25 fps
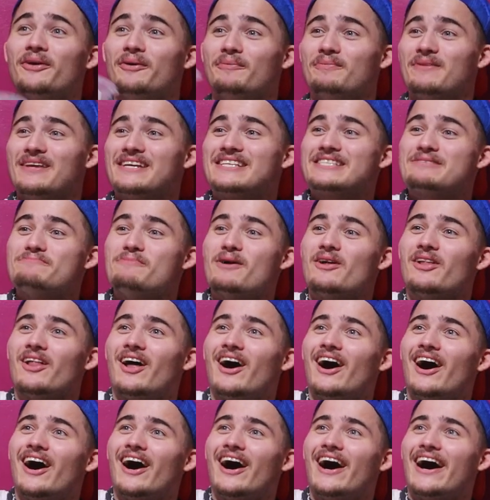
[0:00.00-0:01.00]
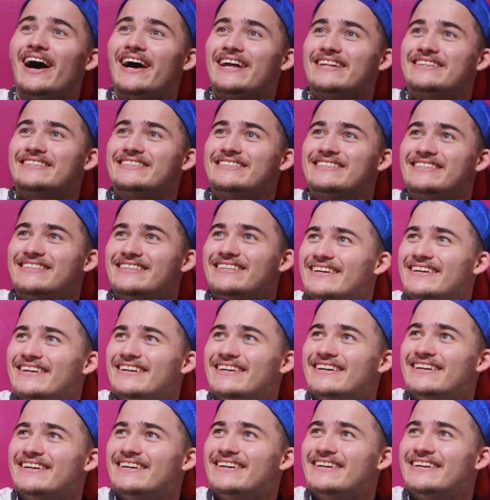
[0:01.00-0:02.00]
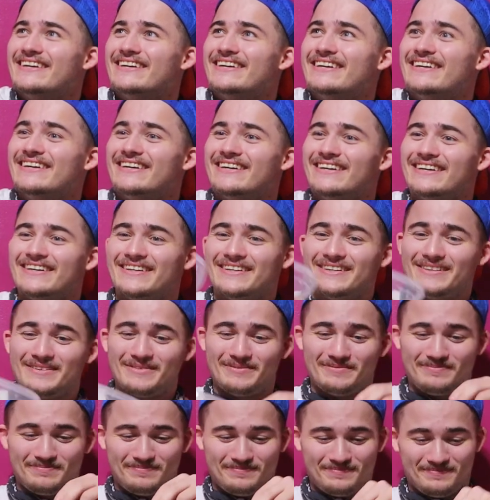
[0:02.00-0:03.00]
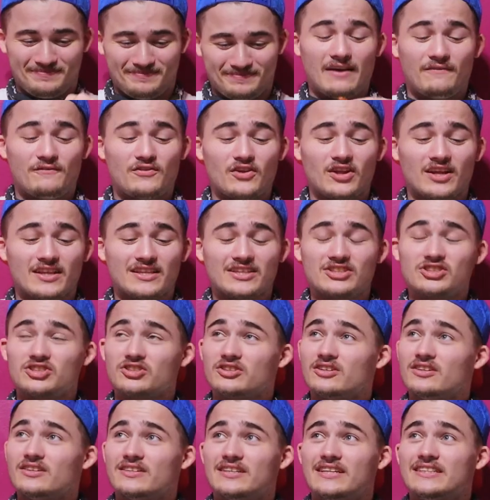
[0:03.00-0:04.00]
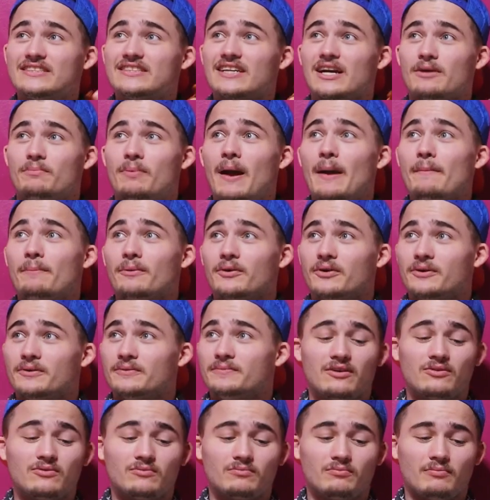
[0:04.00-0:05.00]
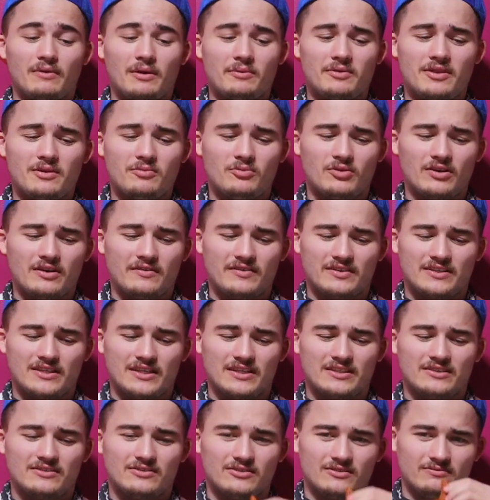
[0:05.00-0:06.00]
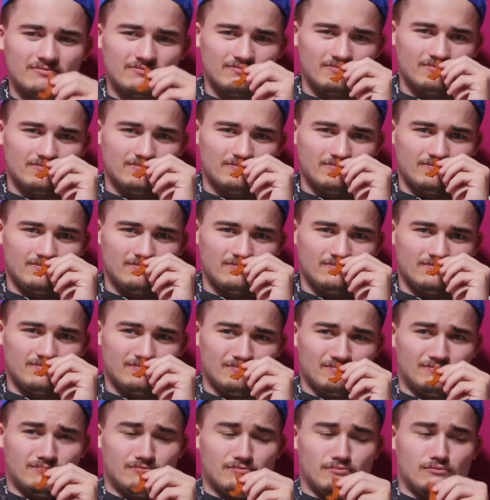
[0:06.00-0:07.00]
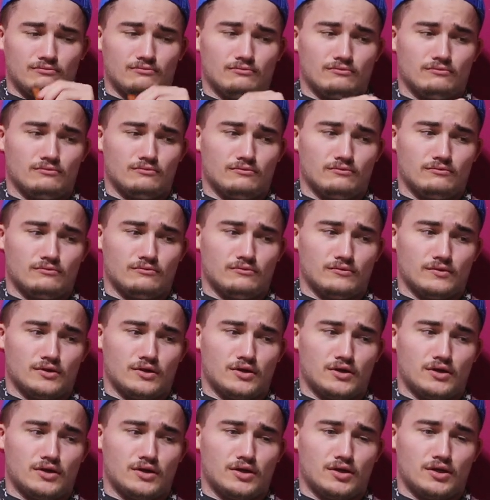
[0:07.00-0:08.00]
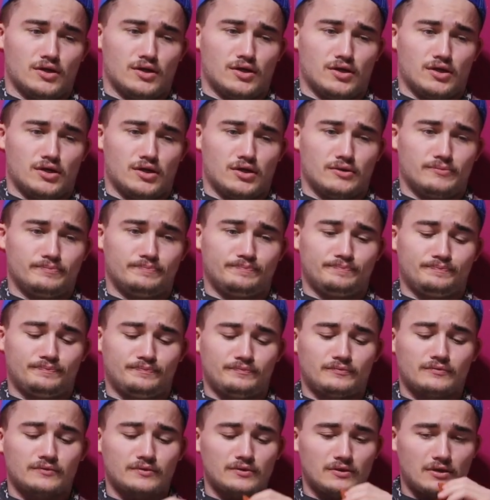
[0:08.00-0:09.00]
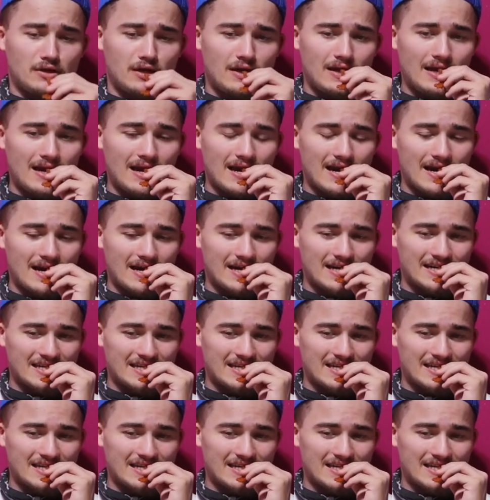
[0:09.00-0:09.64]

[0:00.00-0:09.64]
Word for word: like... them. They smell hot. Mm. sun dried. I feel like these are gonna taste like a pepper. I don't. Maybe they, they don't have a taste to it. I don't know. They're they're not. They're just sun dried tomatoes. There's no there's no spice to them.